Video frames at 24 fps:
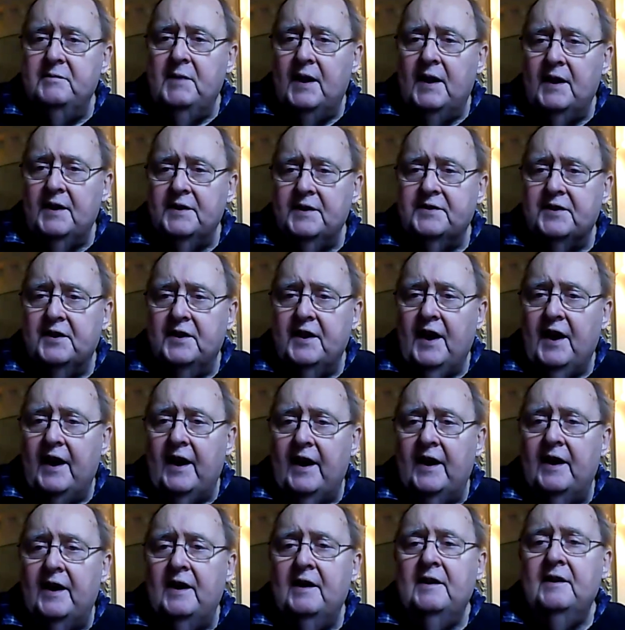miles an
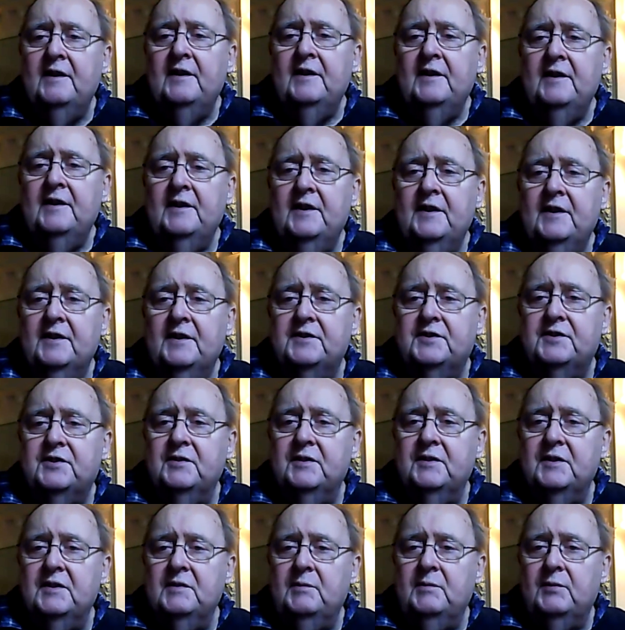hour at
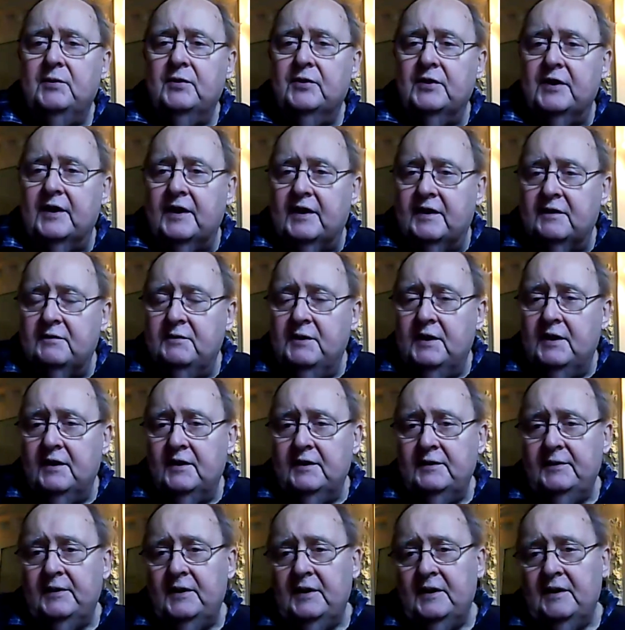2 a.m.
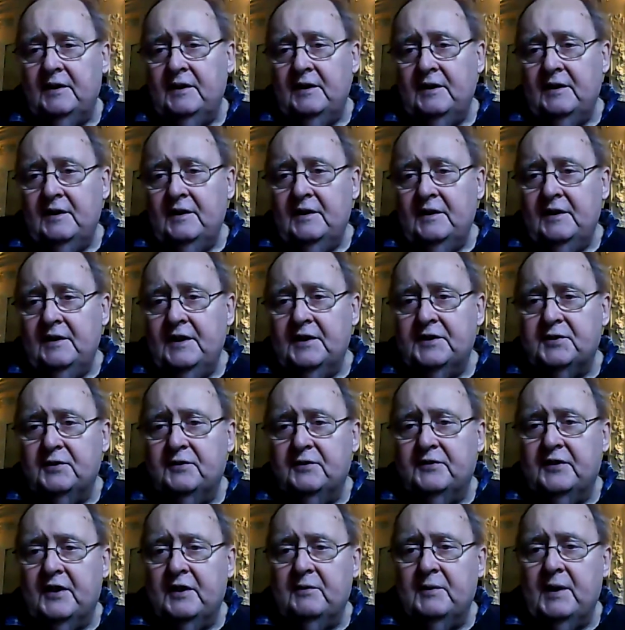Well, that's all
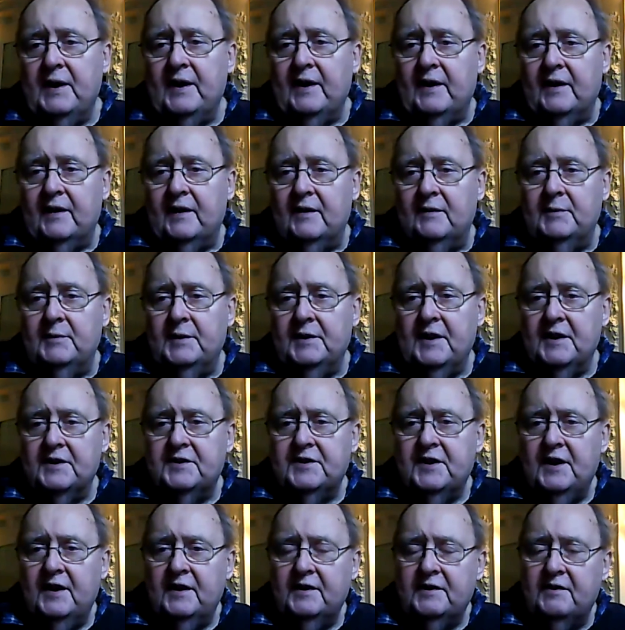very well, but
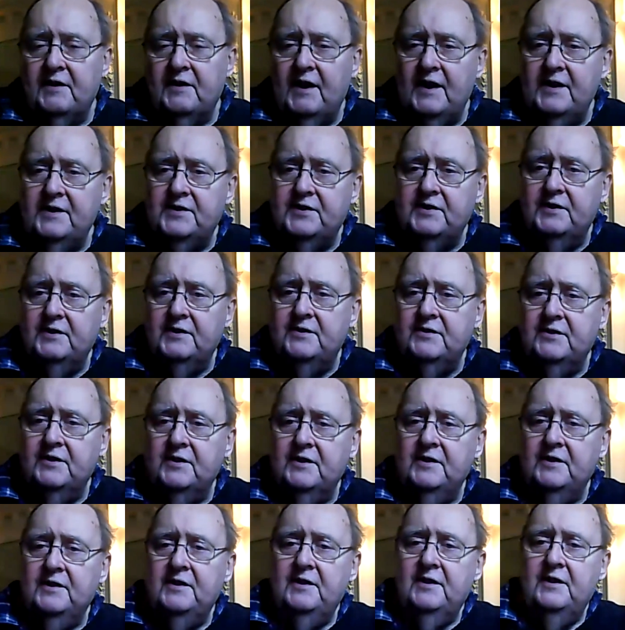that's how
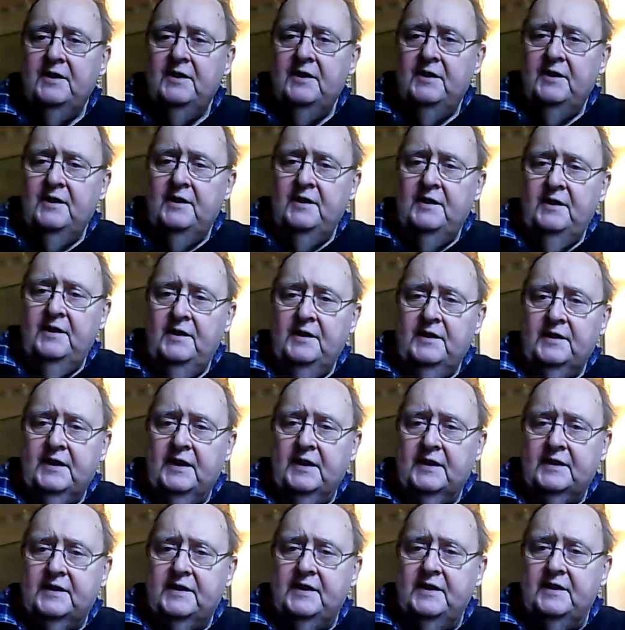grandchildren
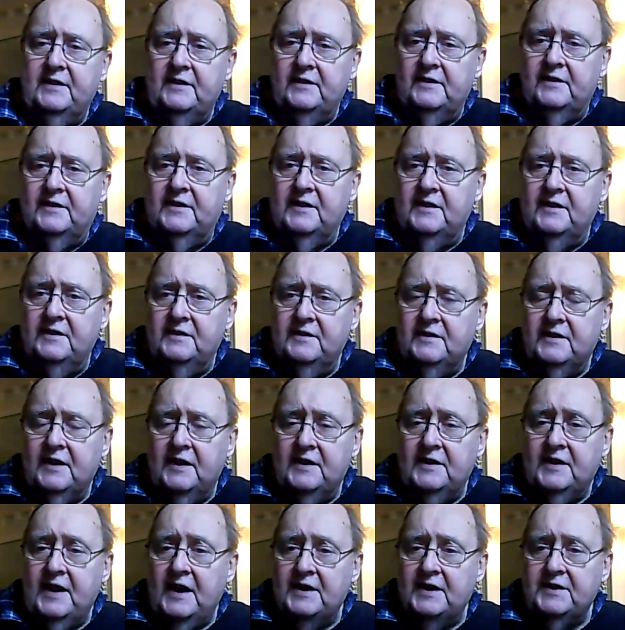get killed, and
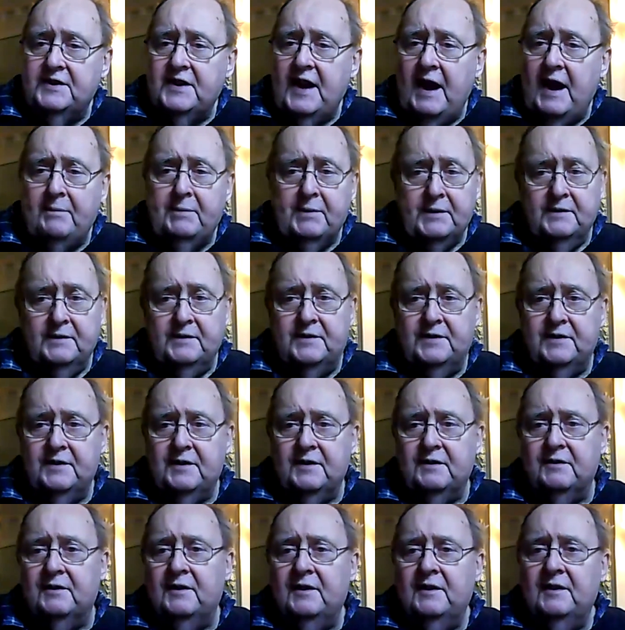it has happened
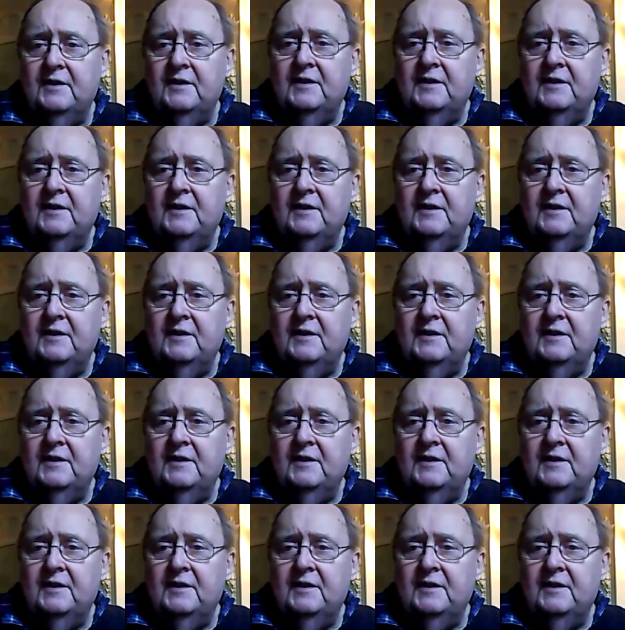too.